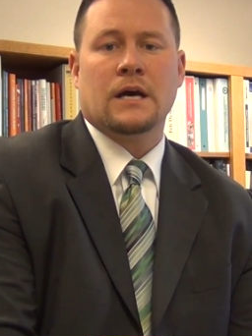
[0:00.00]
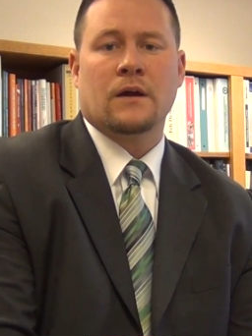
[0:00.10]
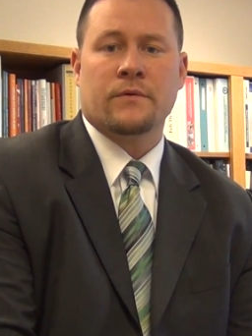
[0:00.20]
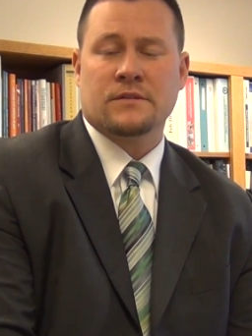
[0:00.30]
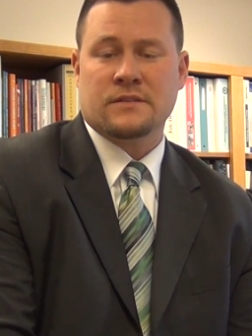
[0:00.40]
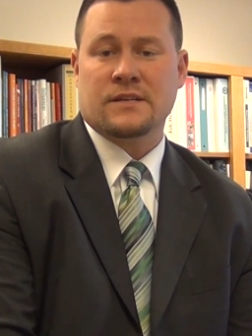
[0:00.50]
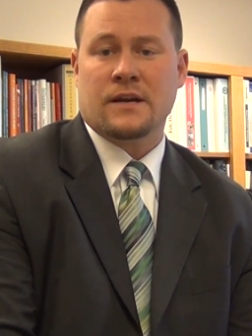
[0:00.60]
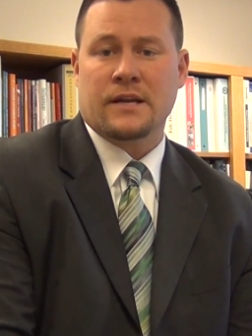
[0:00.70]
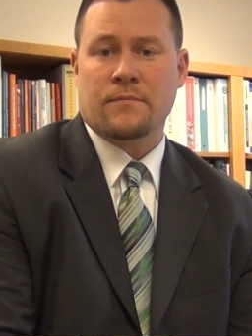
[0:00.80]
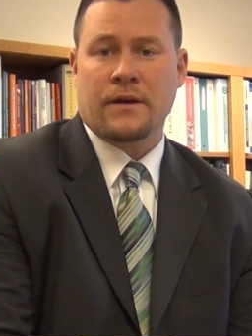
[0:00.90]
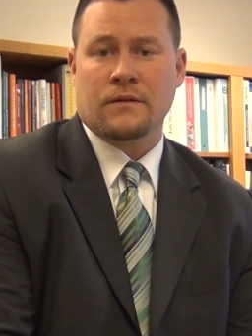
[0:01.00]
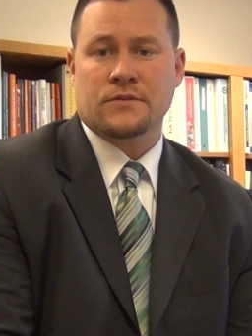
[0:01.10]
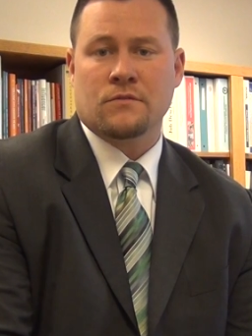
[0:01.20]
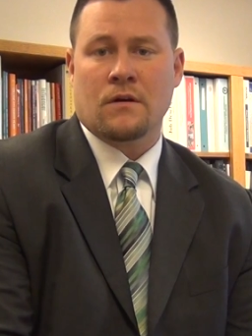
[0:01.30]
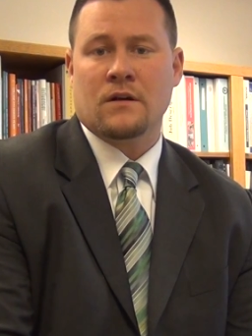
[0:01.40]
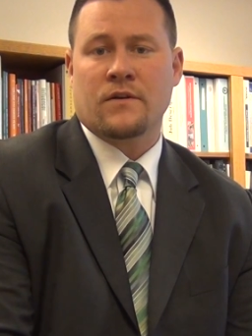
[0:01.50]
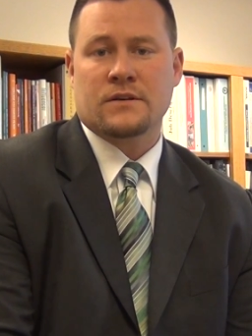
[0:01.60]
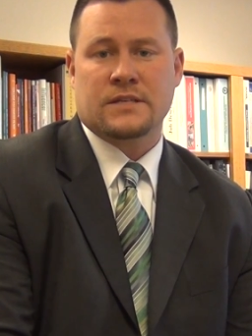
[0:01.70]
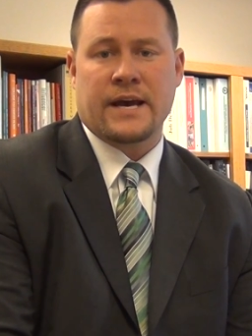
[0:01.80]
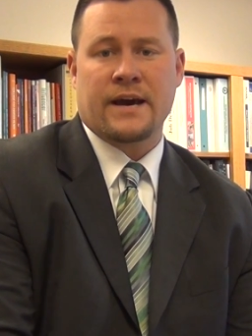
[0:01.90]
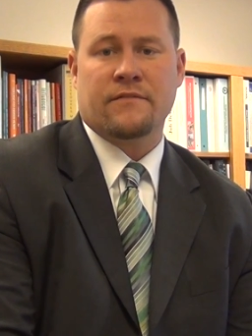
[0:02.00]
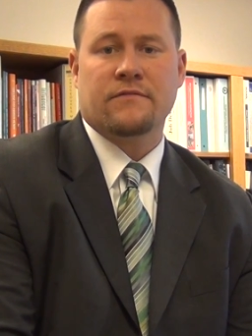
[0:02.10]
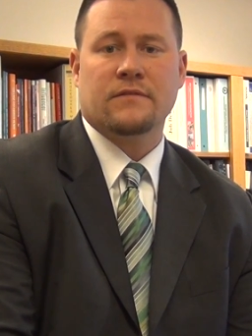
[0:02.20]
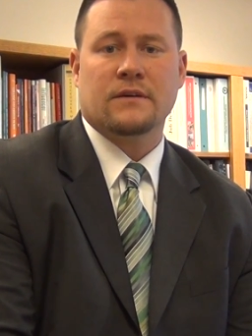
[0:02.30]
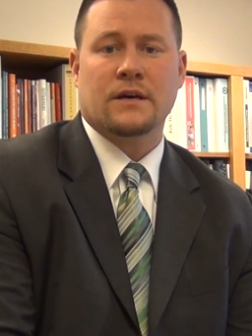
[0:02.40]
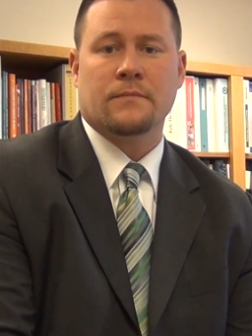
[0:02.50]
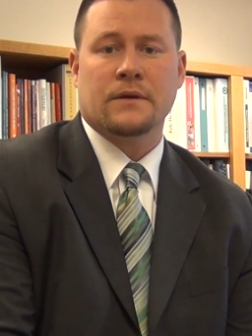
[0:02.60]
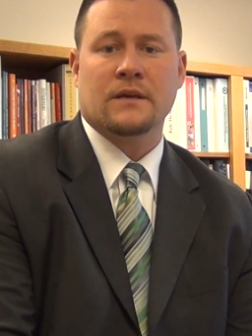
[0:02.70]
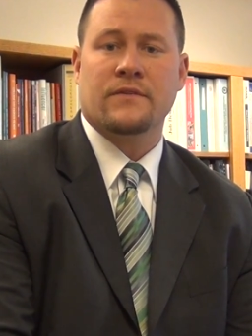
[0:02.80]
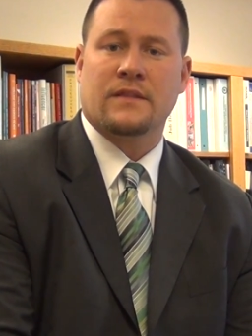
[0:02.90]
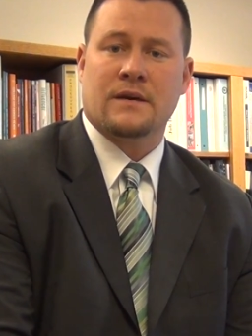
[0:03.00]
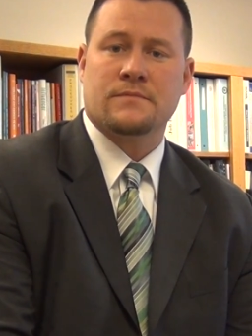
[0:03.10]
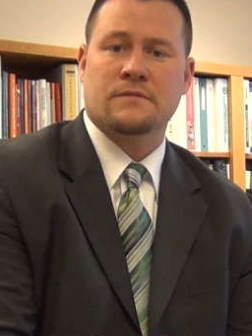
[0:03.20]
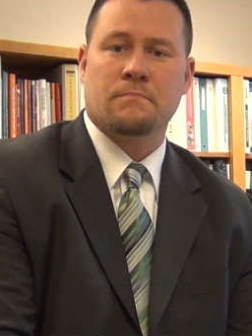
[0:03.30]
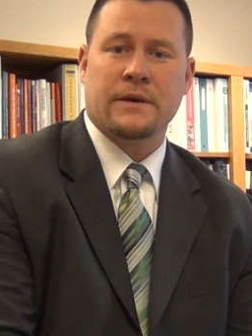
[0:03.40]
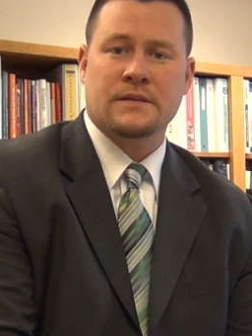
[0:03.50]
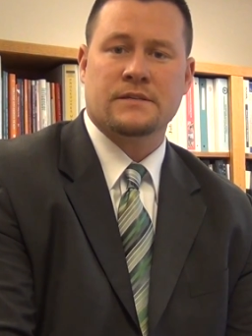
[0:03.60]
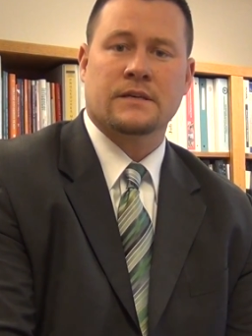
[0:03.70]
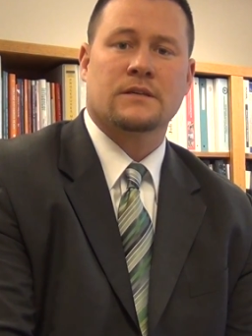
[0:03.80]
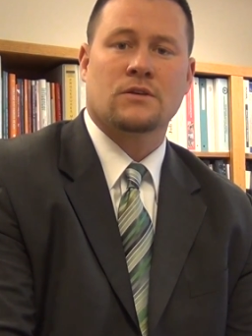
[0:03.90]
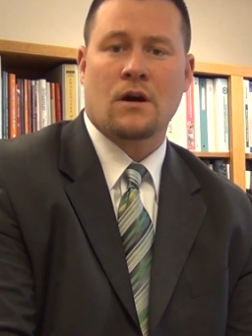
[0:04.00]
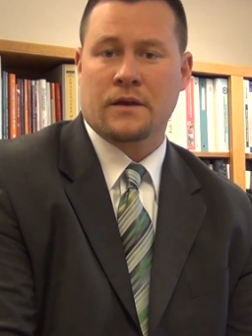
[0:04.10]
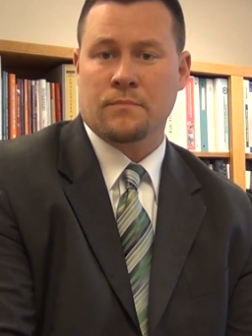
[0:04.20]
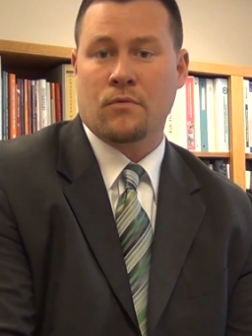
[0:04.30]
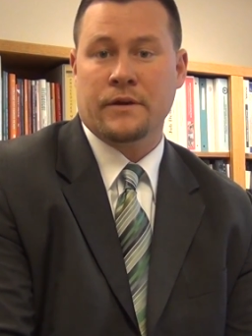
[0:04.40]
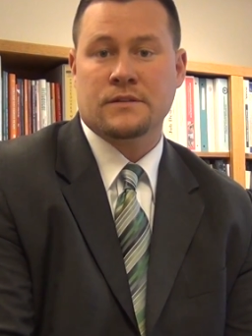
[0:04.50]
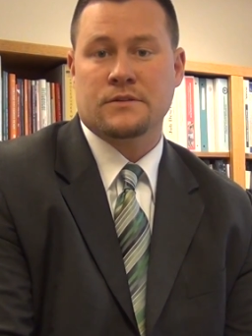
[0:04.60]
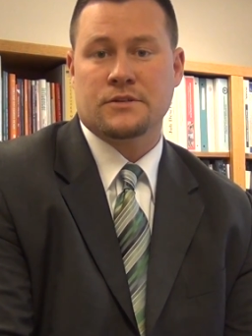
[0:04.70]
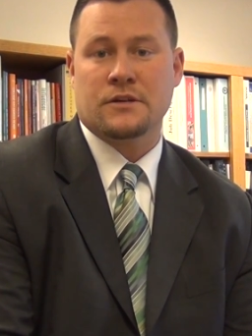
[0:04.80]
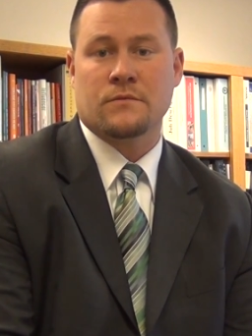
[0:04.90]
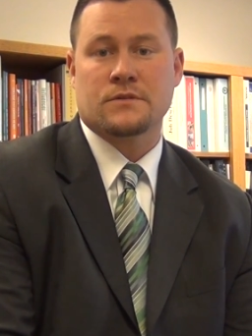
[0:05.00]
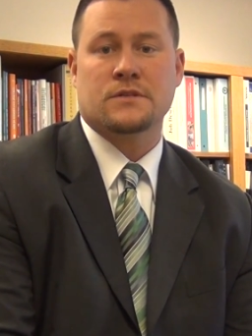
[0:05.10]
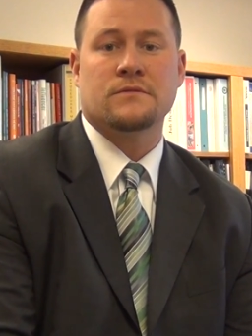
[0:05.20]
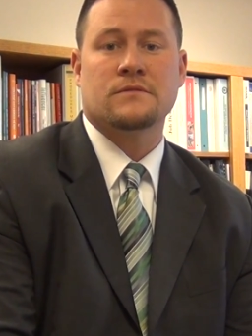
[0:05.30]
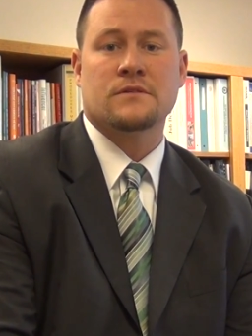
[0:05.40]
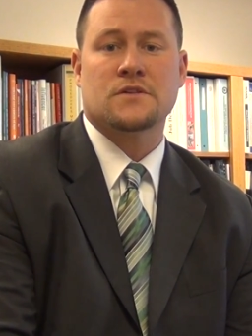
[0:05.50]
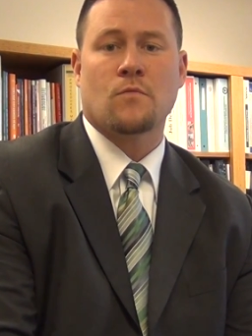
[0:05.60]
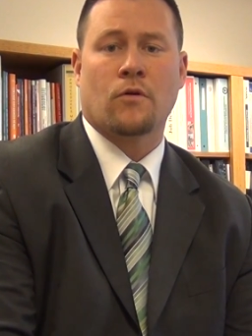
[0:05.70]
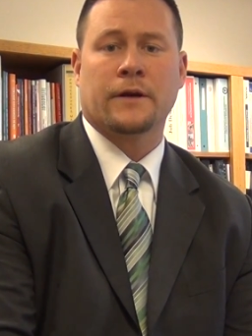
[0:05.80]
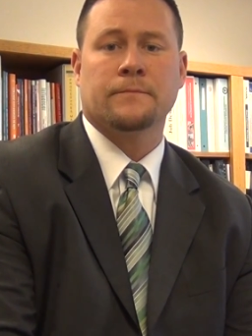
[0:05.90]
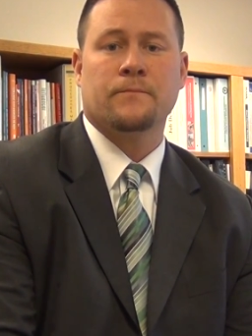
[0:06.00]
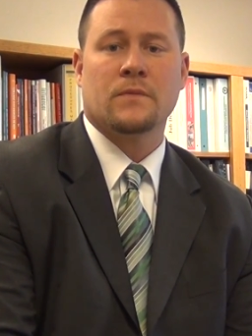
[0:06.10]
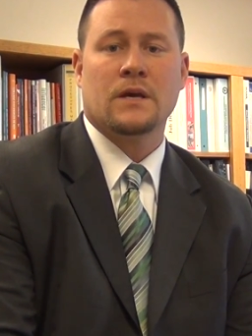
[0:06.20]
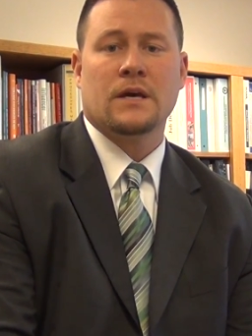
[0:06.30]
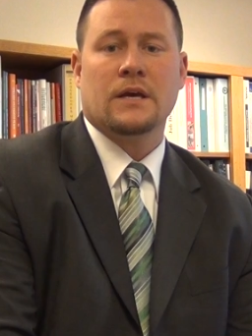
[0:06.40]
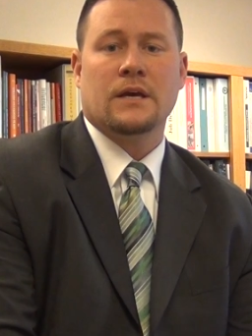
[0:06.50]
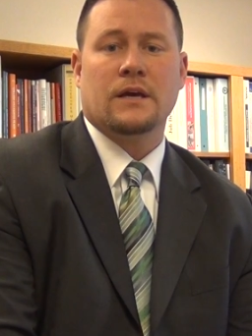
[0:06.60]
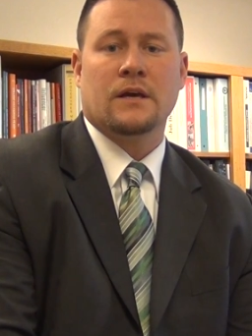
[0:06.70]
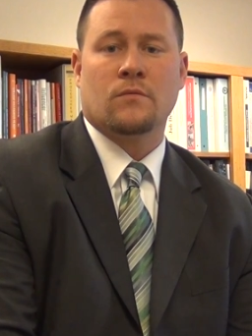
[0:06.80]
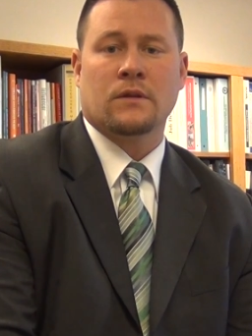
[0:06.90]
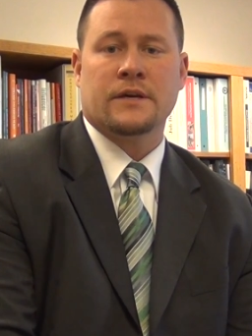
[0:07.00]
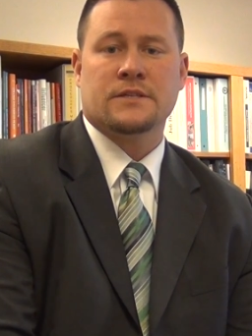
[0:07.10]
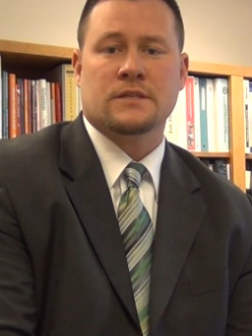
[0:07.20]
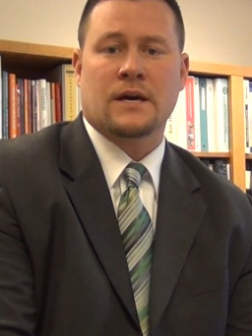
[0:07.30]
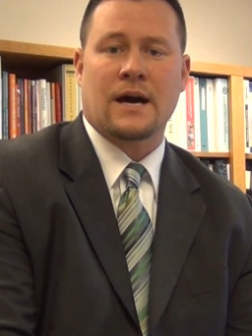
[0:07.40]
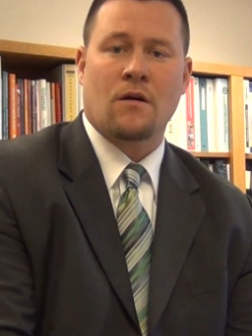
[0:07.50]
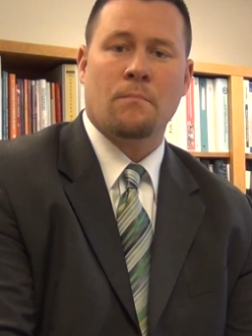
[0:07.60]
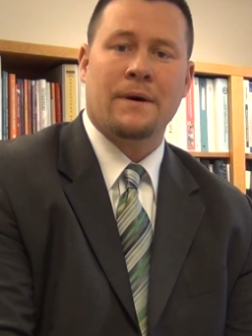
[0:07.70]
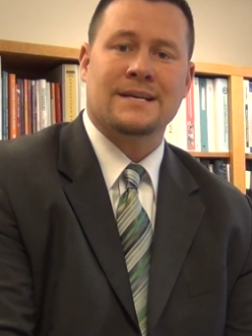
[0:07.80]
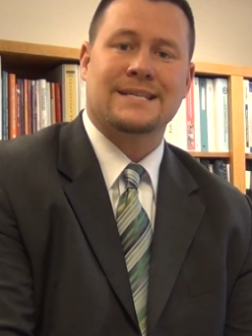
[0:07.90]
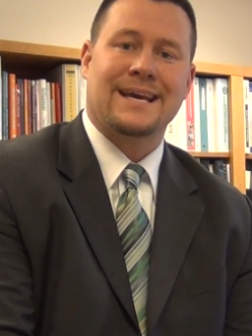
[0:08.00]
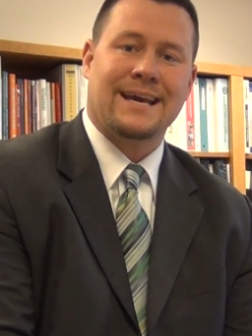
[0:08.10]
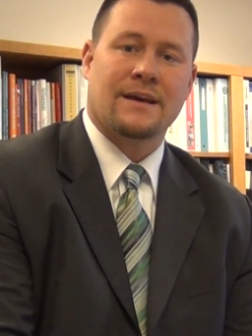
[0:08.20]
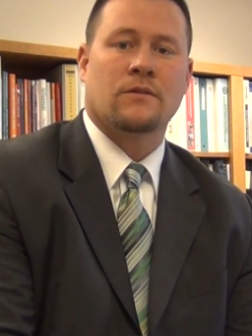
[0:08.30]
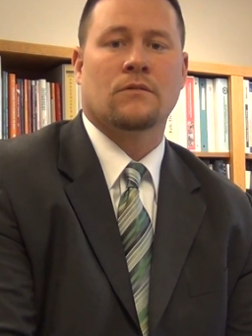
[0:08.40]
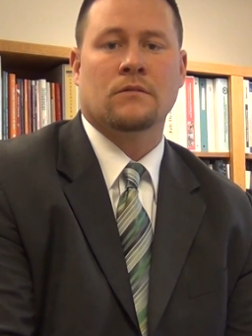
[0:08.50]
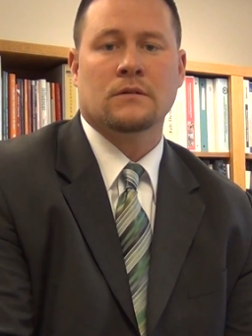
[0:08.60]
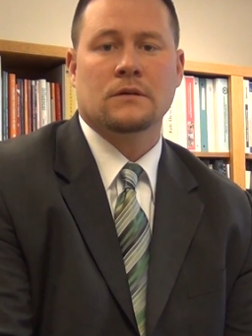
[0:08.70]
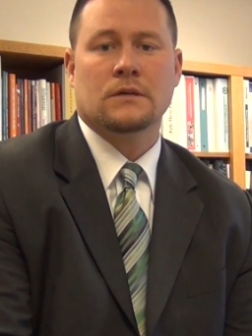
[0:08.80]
I recently sent an email to all of our staff giving them some basic talking points to share with students this morning in relation to how best handle